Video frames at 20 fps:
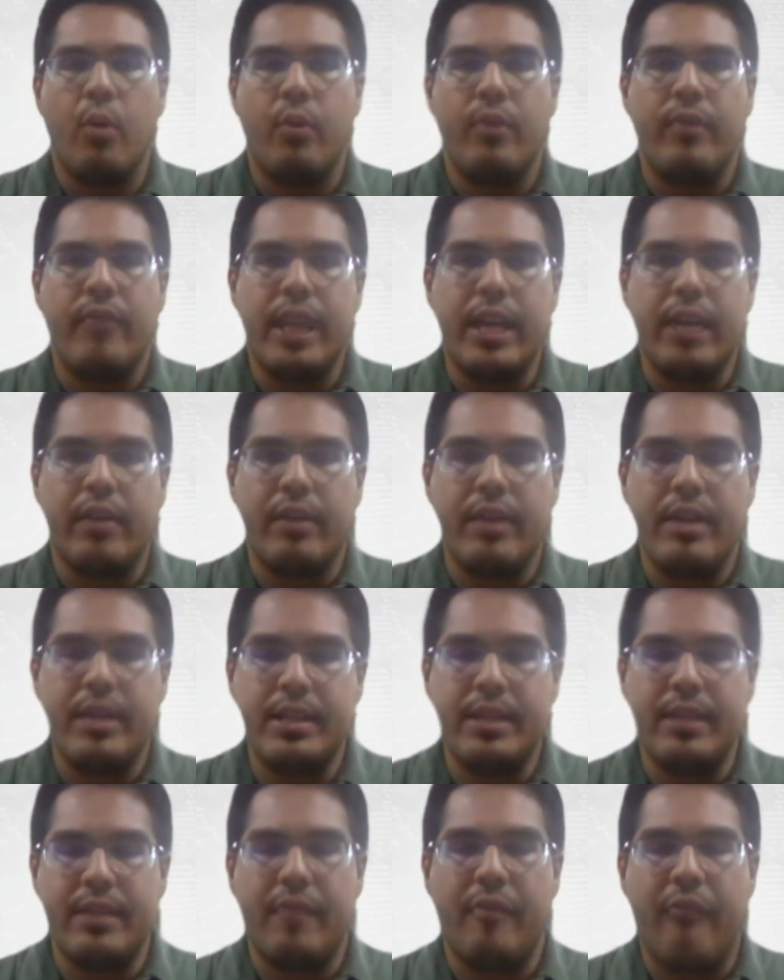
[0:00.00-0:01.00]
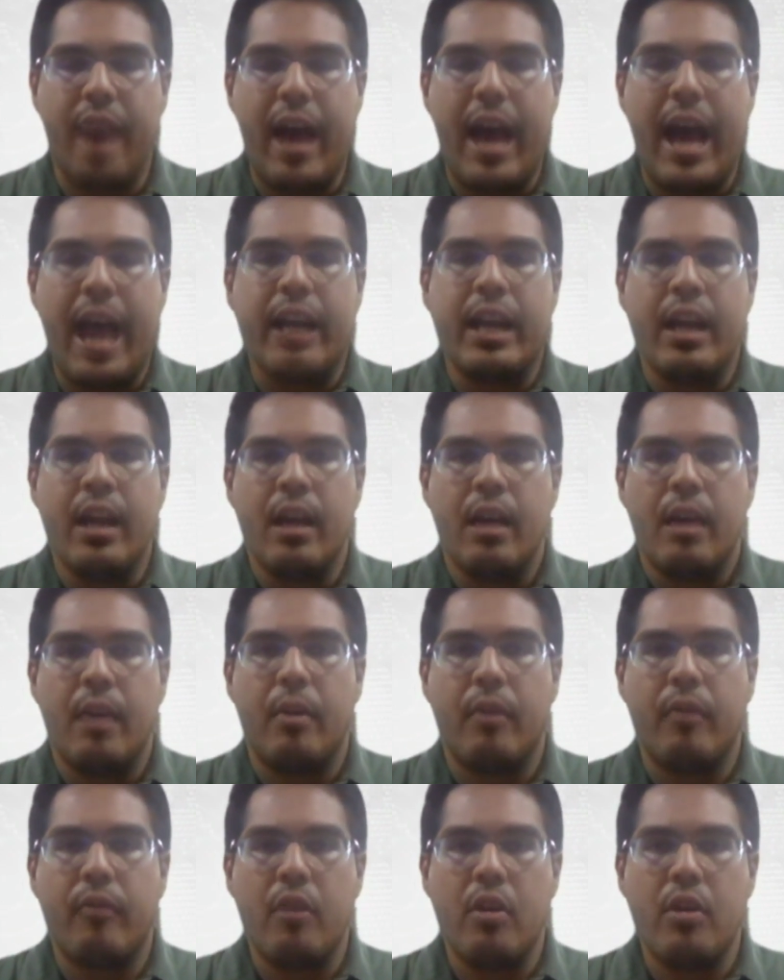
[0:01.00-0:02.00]
with the increase in fine.
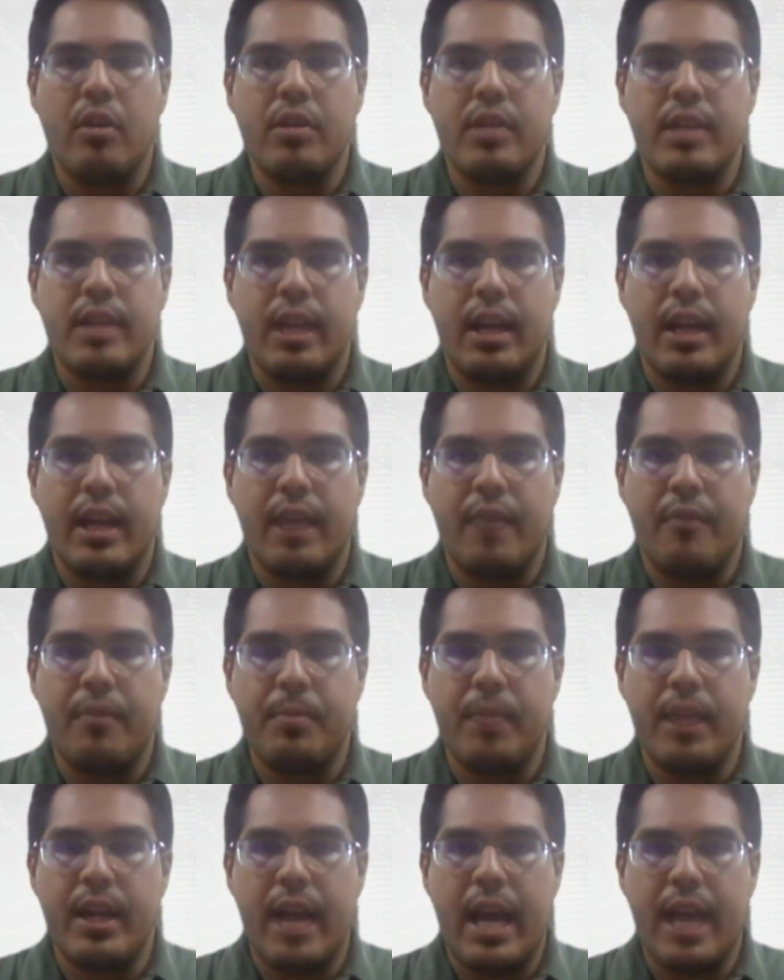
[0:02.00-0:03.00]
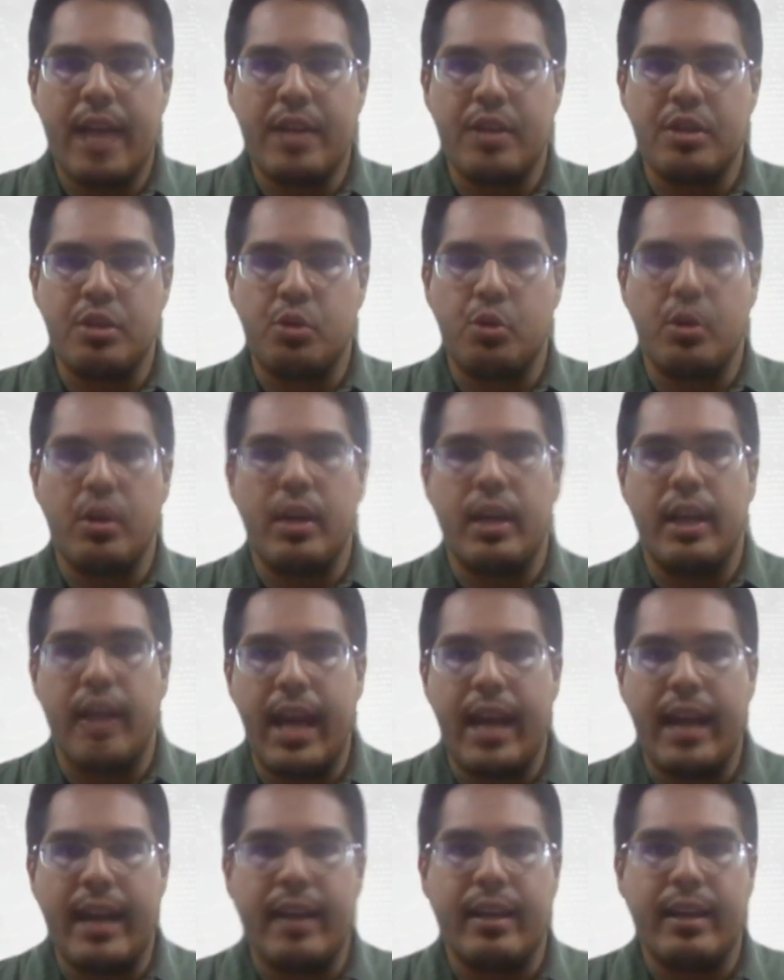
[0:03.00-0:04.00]
But of course, the government has assured
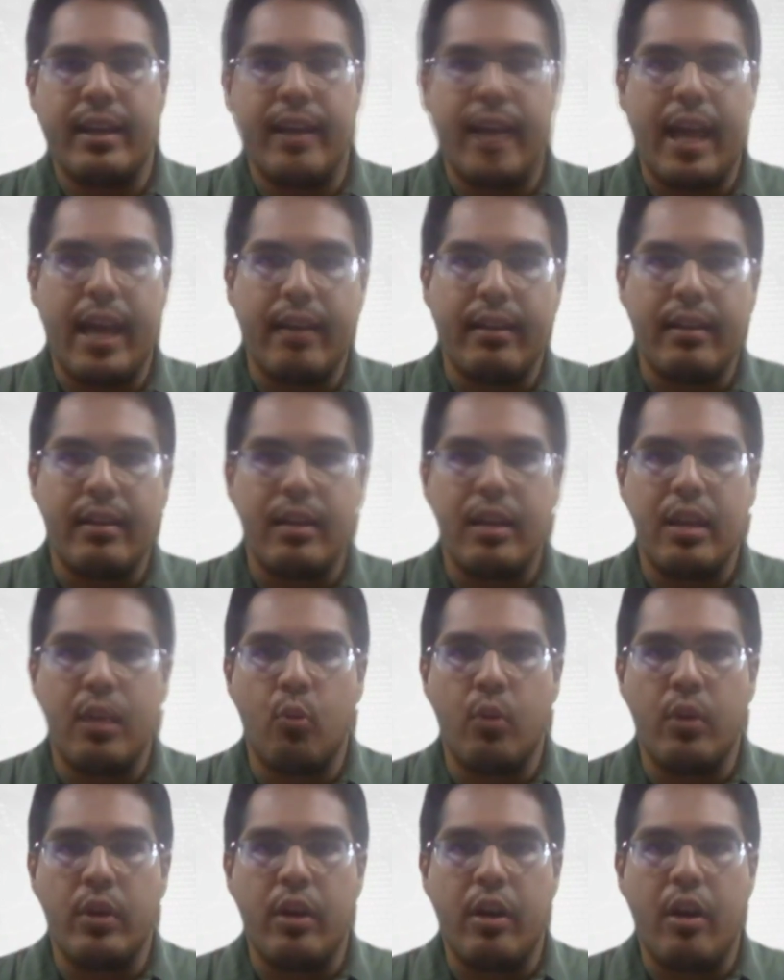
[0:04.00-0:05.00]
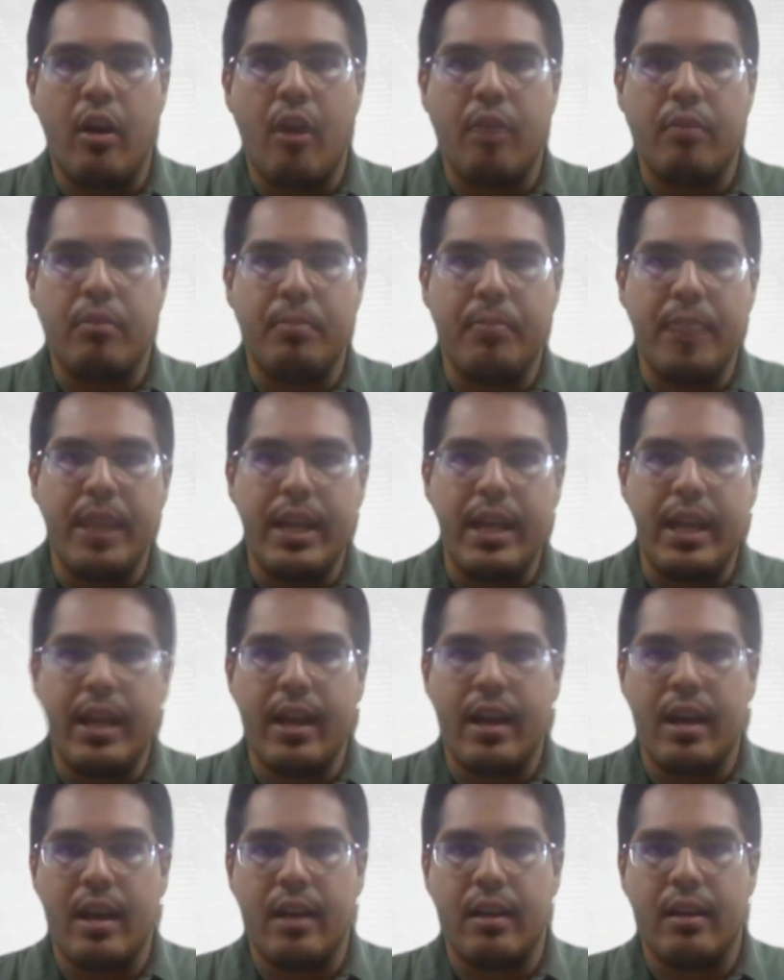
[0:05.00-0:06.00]
that that it would not
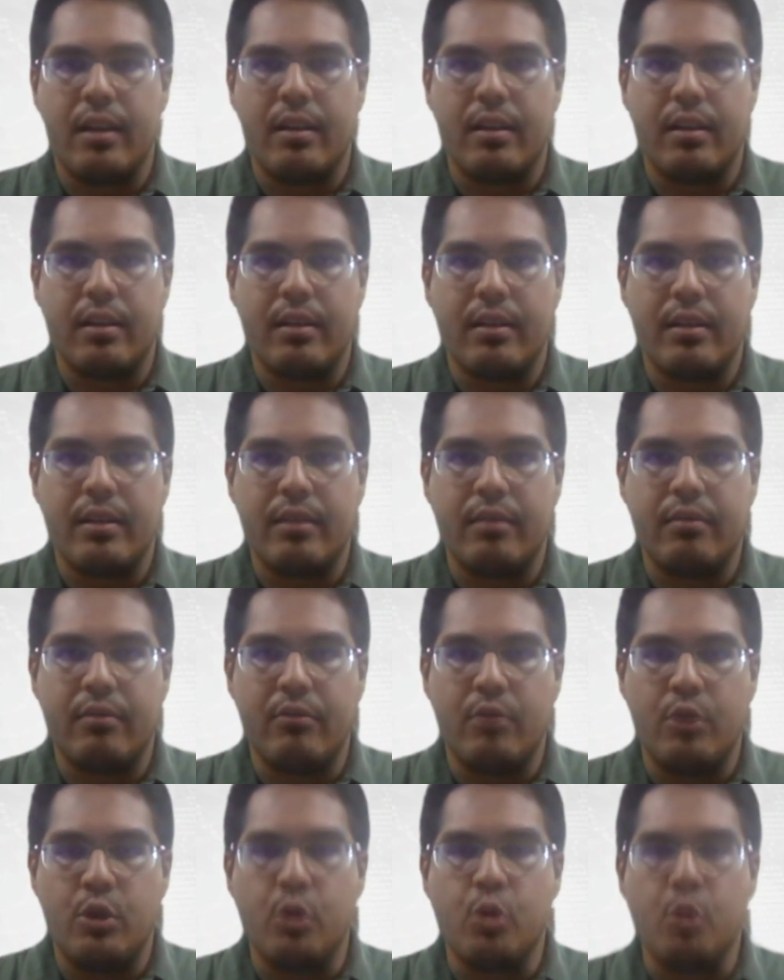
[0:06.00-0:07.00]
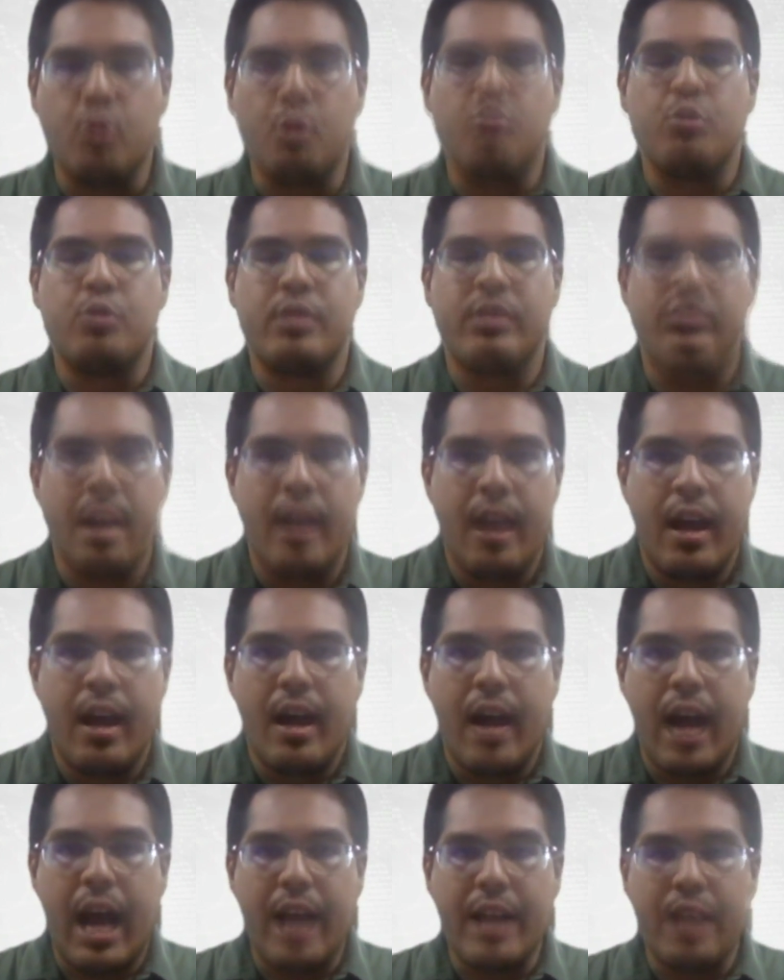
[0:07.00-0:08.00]
be used
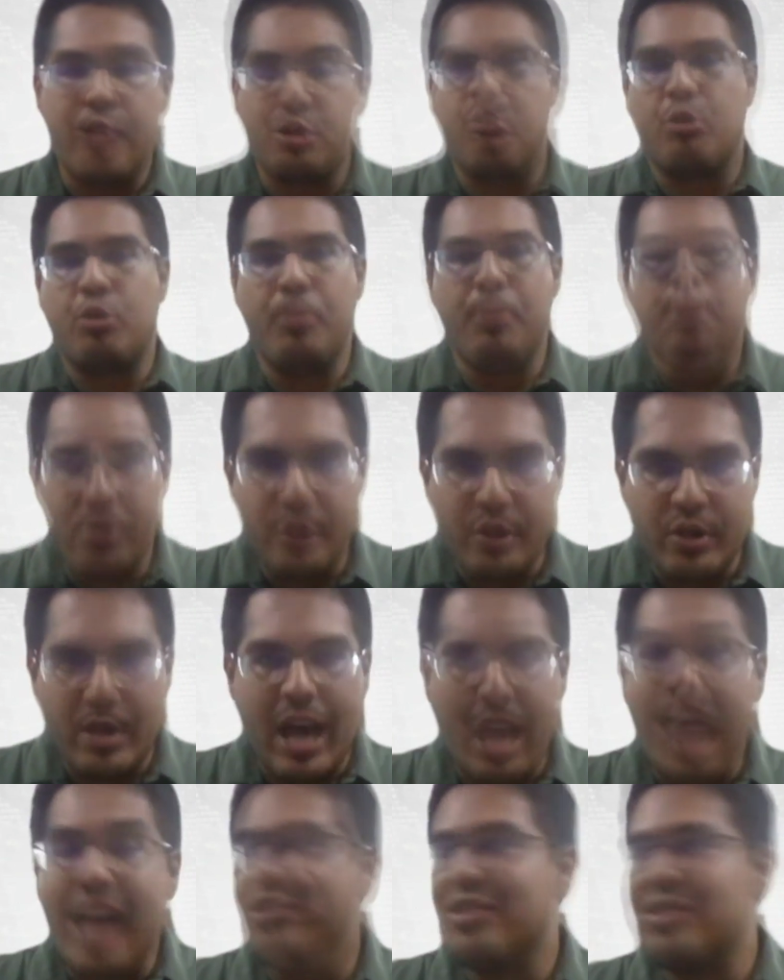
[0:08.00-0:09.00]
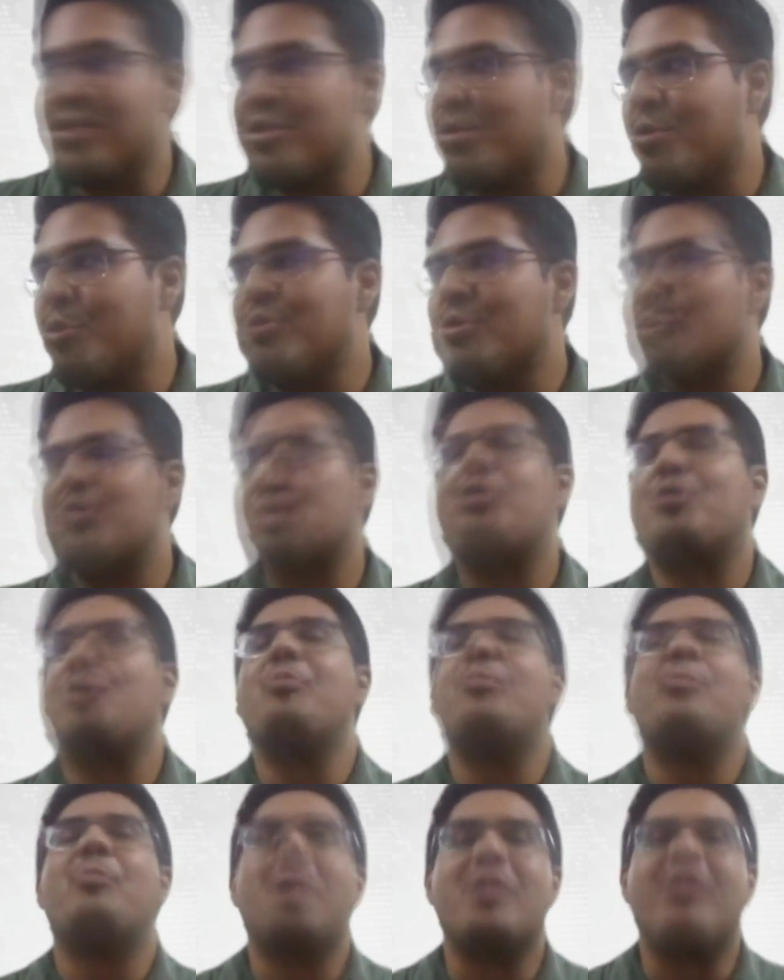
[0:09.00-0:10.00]
unscrupulous,
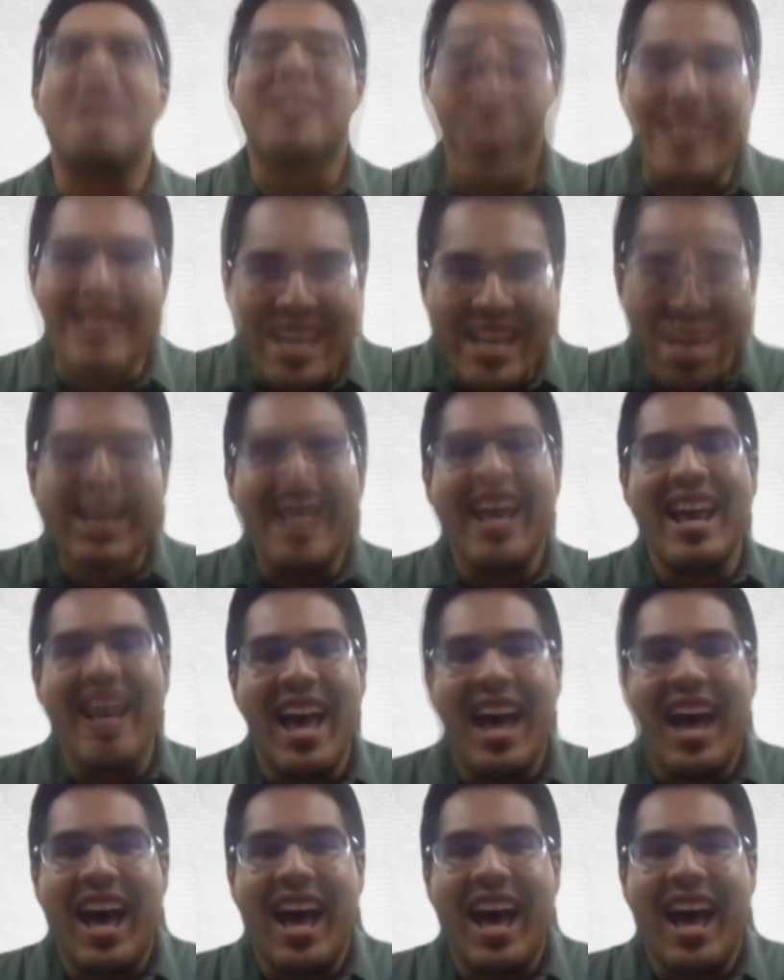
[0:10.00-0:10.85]
unscrupulously.